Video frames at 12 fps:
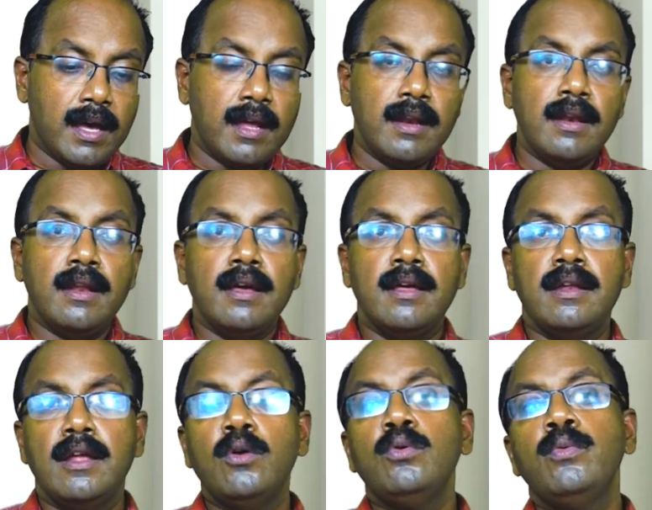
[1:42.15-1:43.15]
and
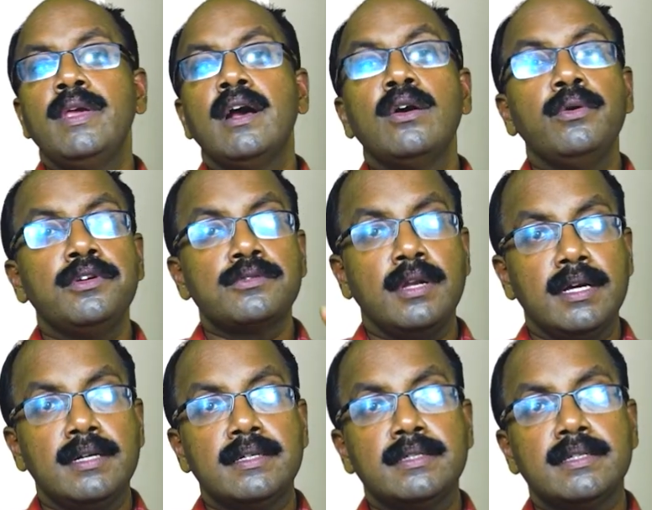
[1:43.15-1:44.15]
now we are going to
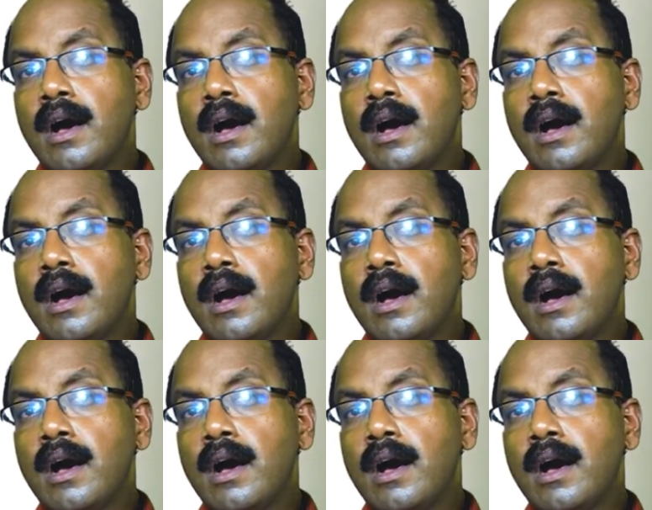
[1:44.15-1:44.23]
learn